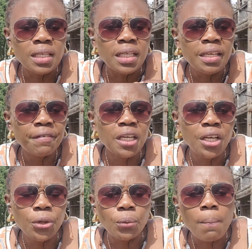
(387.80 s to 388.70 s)
give a
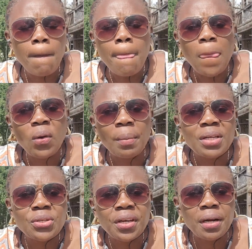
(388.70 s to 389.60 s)
little. What am
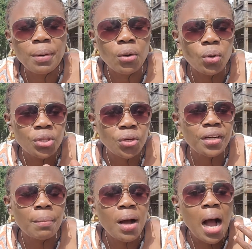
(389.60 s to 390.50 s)
I talking about? We're
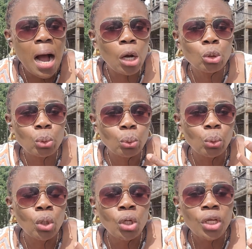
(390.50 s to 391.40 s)
talking about how
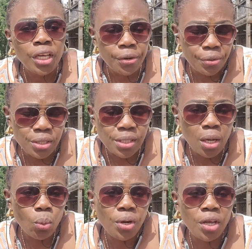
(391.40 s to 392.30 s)
to increase
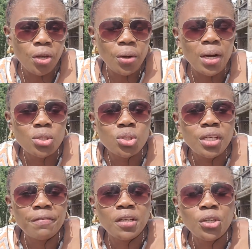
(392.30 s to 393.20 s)
equity in your house.
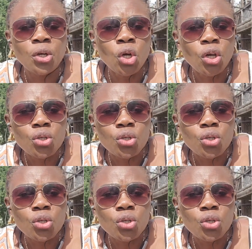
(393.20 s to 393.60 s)
Give a little.